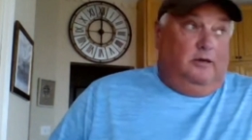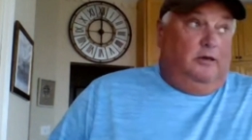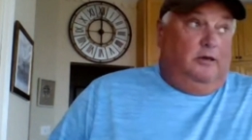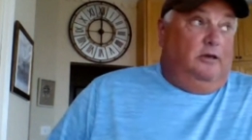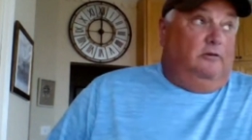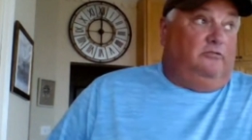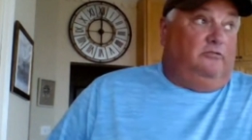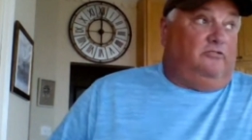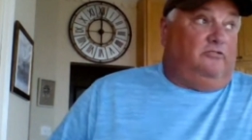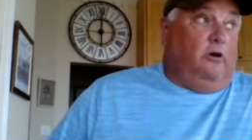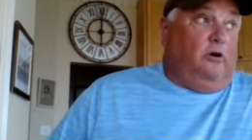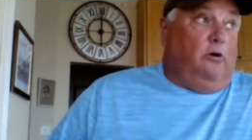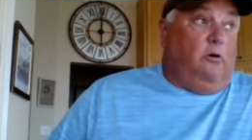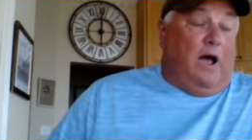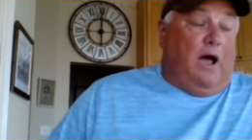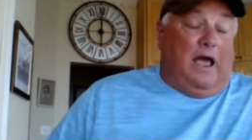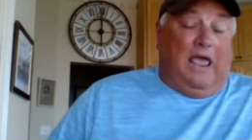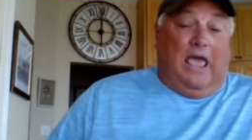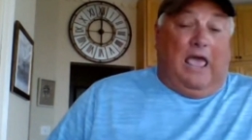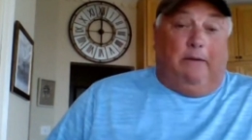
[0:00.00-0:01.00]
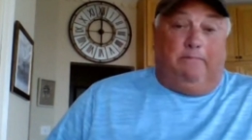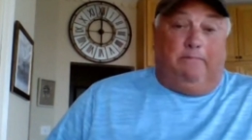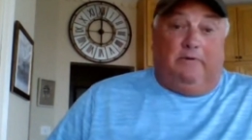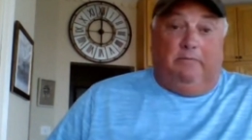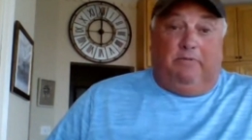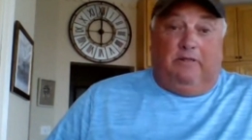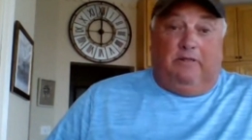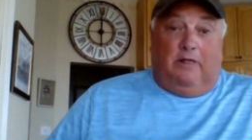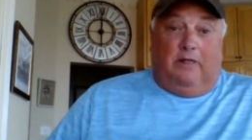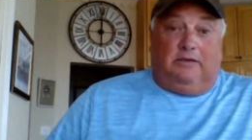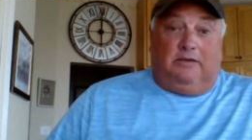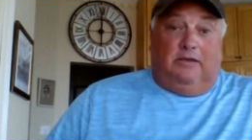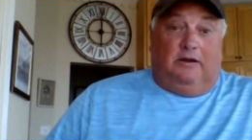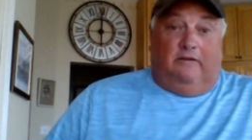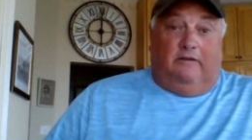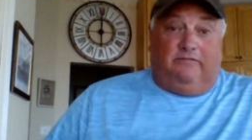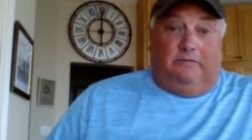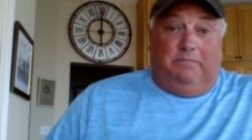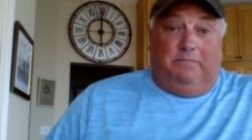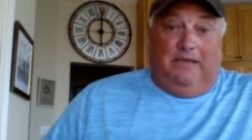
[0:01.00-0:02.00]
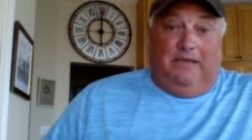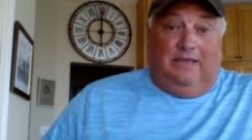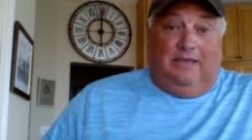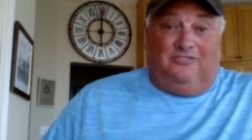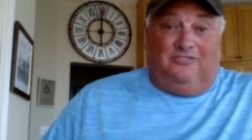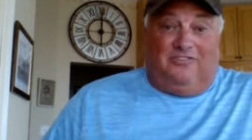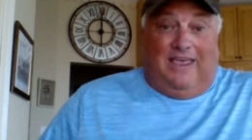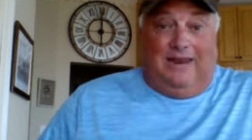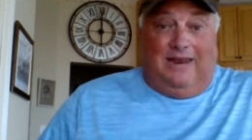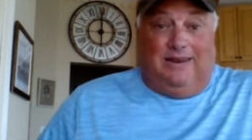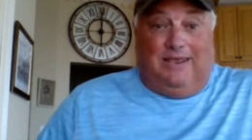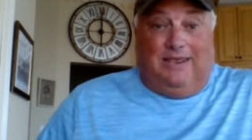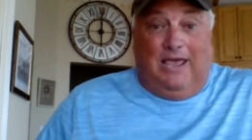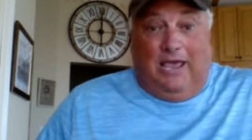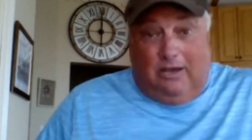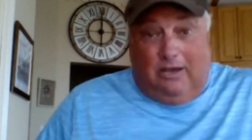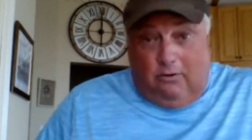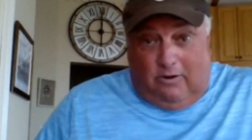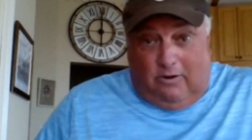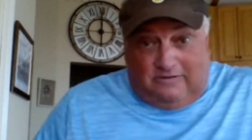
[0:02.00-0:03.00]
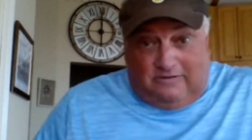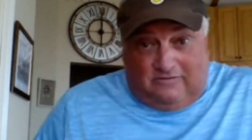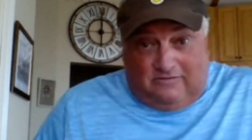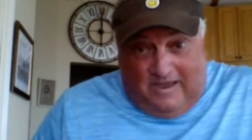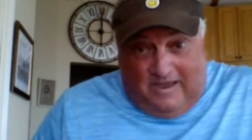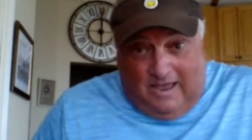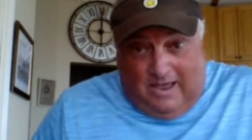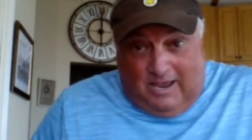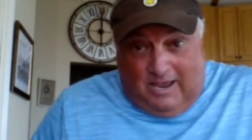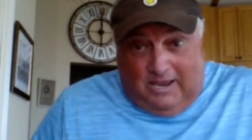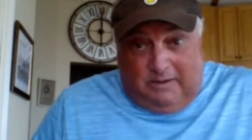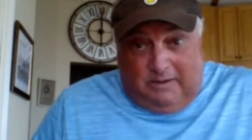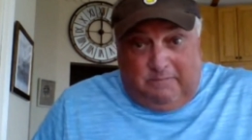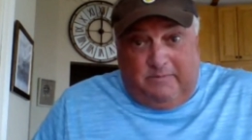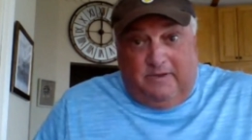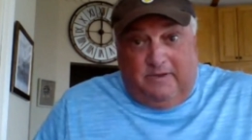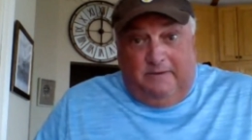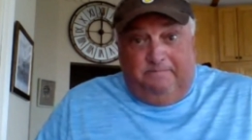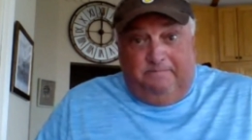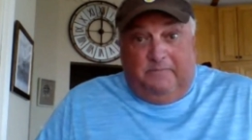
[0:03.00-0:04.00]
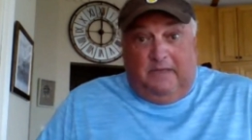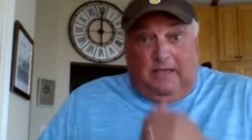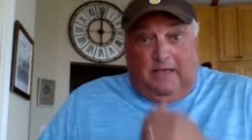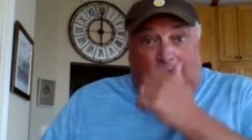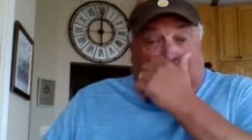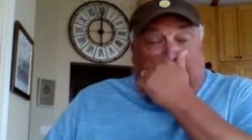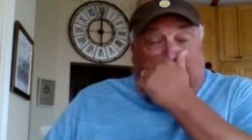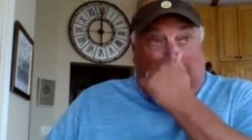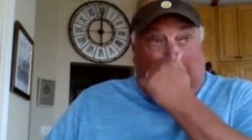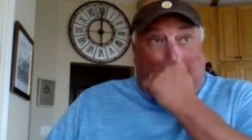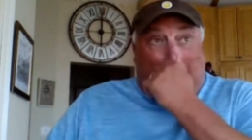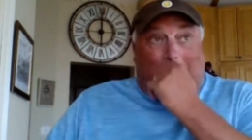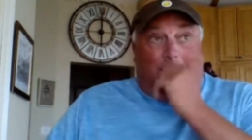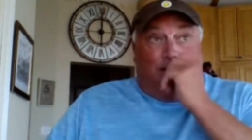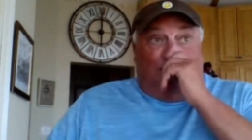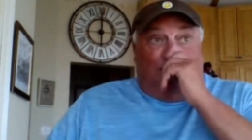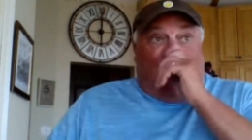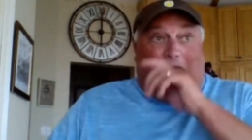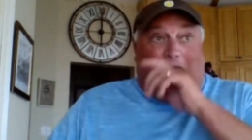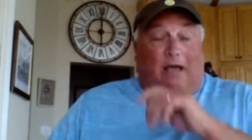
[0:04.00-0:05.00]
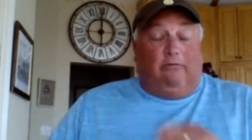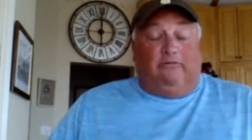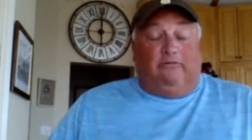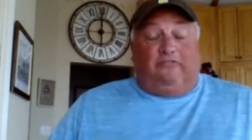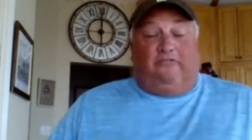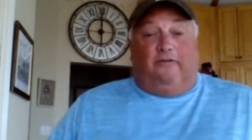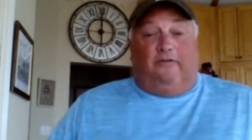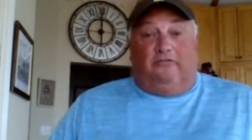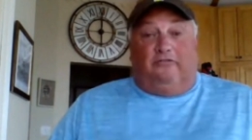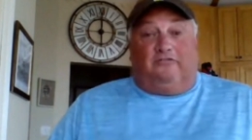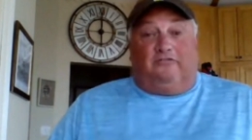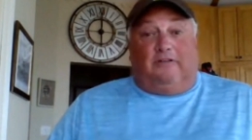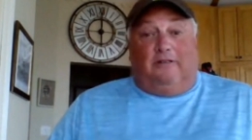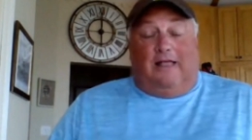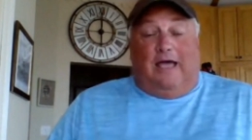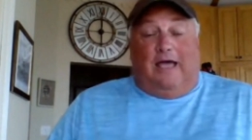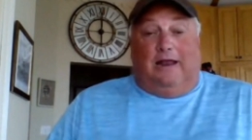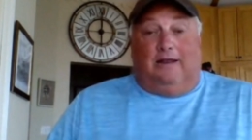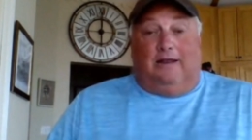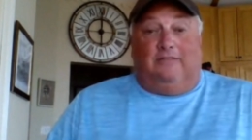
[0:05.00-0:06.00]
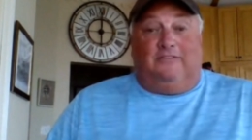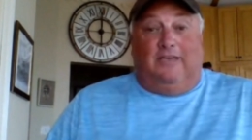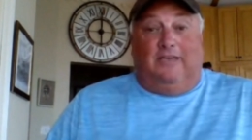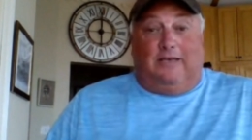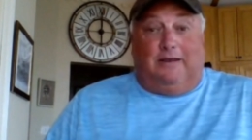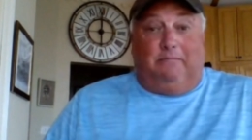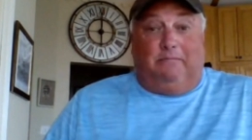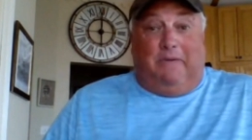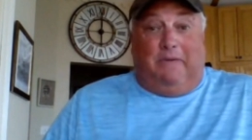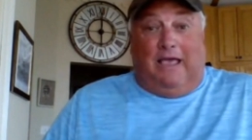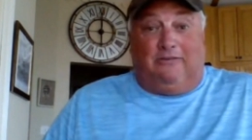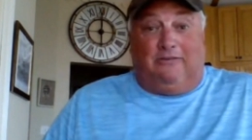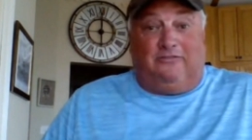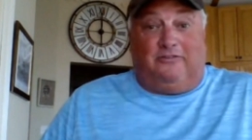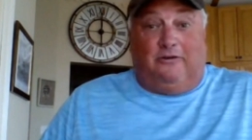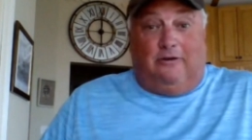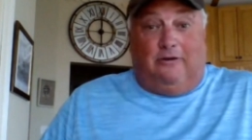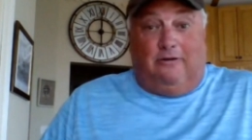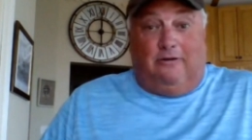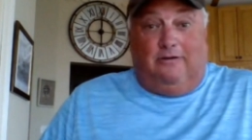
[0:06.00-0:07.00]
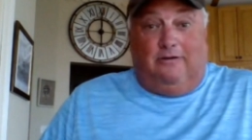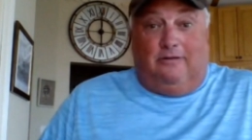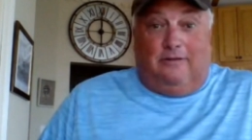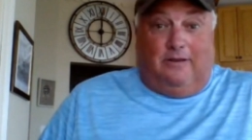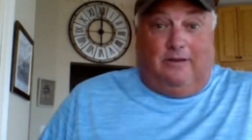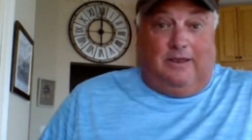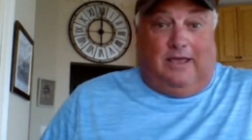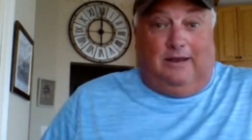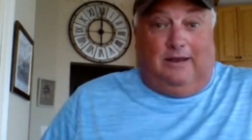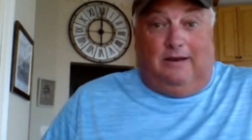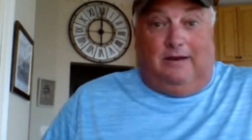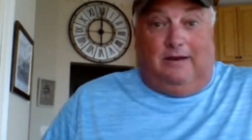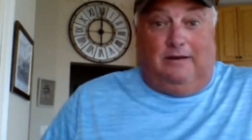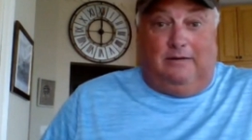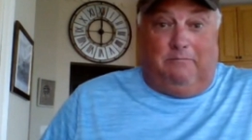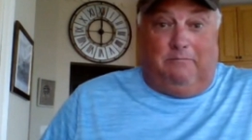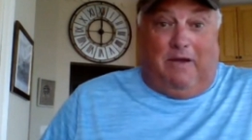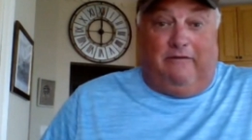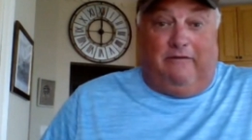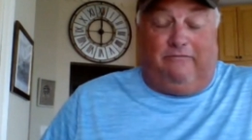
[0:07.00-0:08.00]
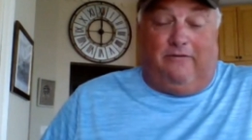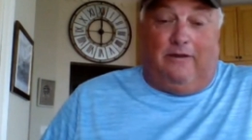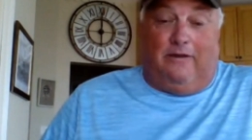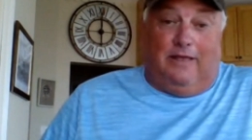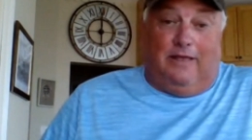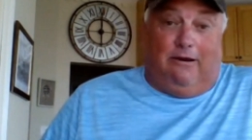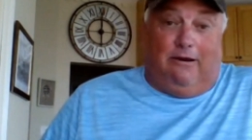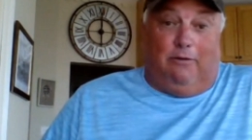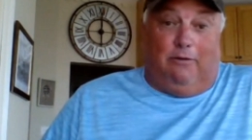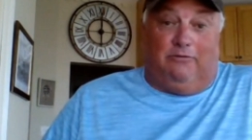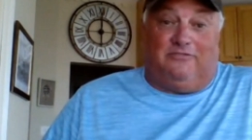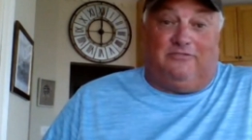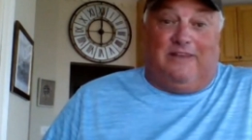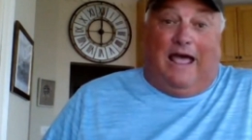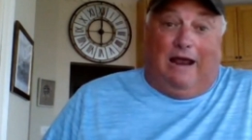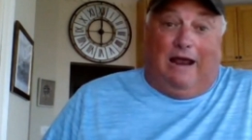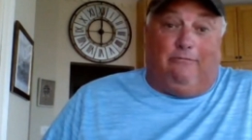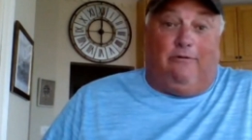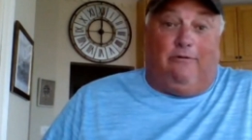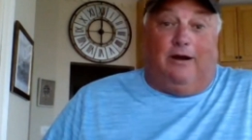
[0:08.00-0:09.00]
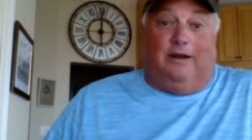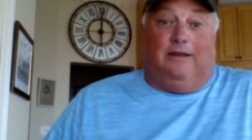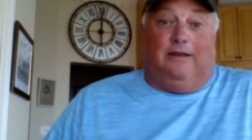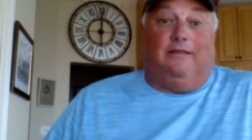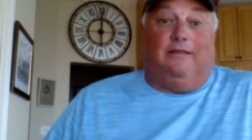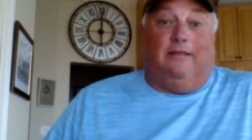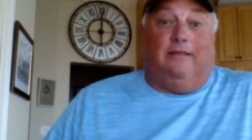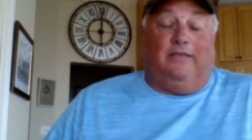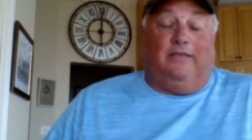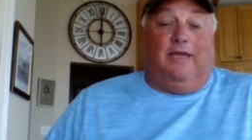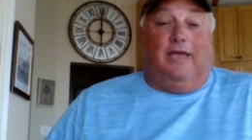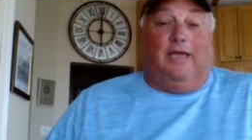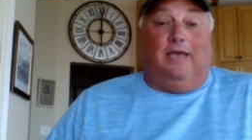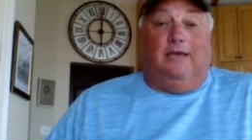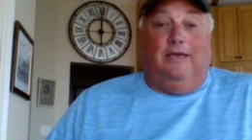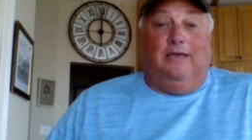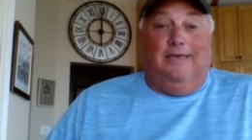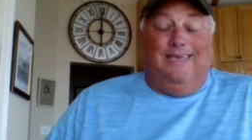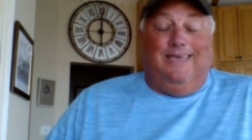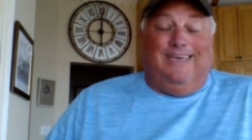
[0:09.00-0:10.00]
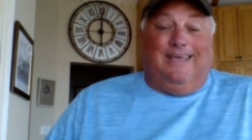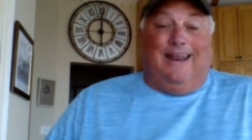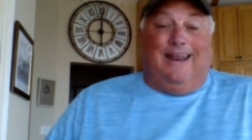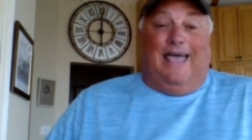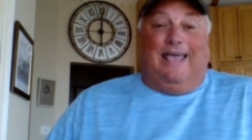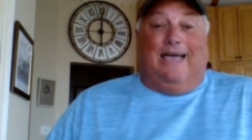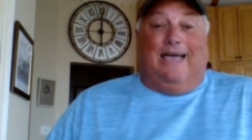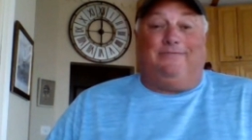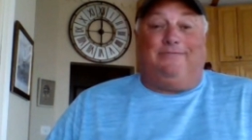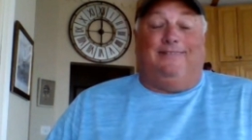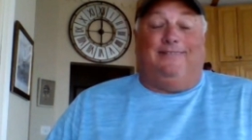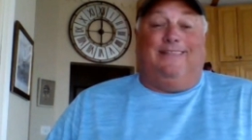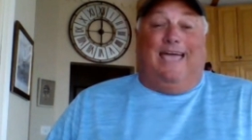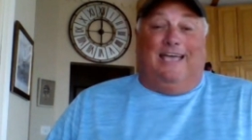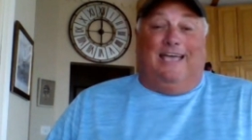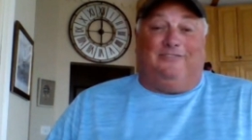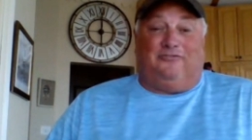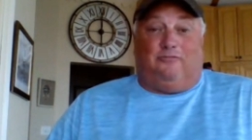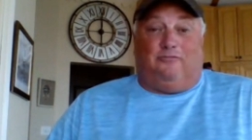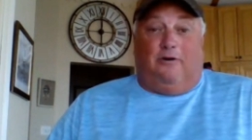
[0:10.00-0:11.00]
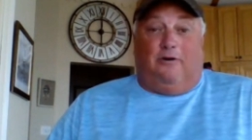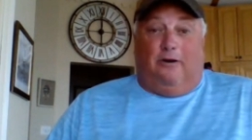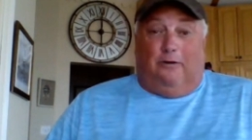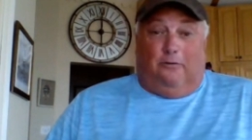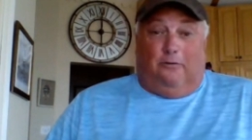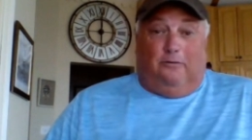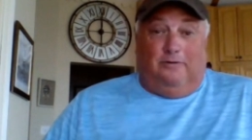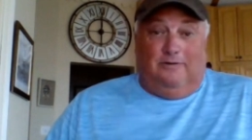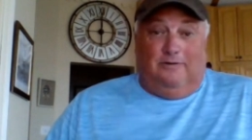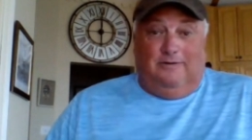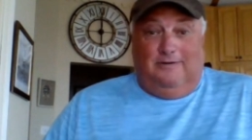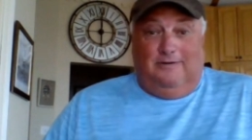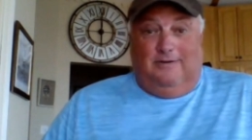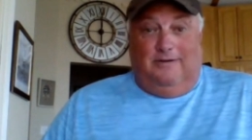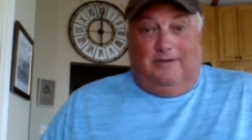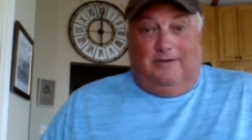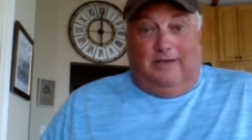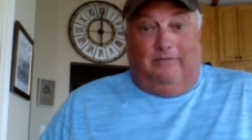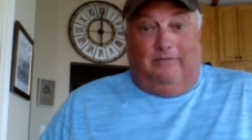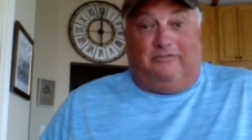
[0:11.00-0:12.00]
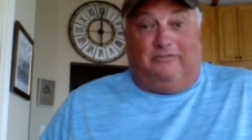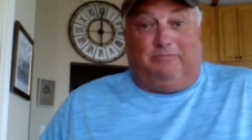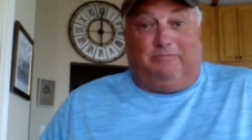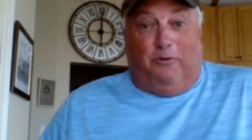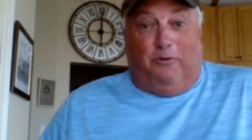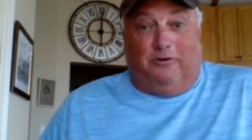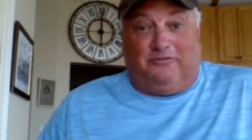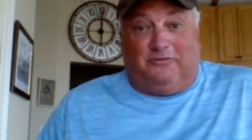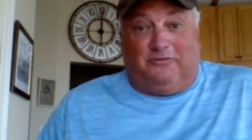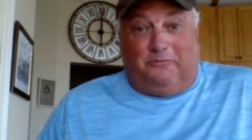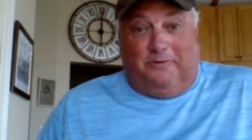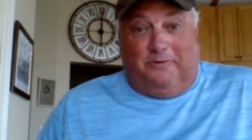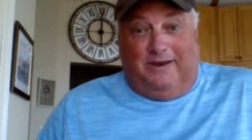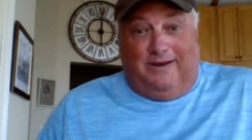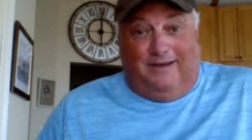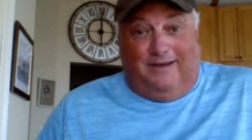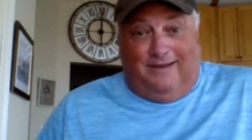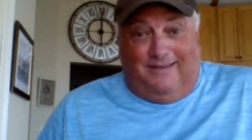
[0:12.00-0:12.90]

So I happened to be lucky enough to be in San Diego at the time, and I was first in line at Ticketmaster, and my friend Larry was not running the thing, and I got the last row in the sports arena,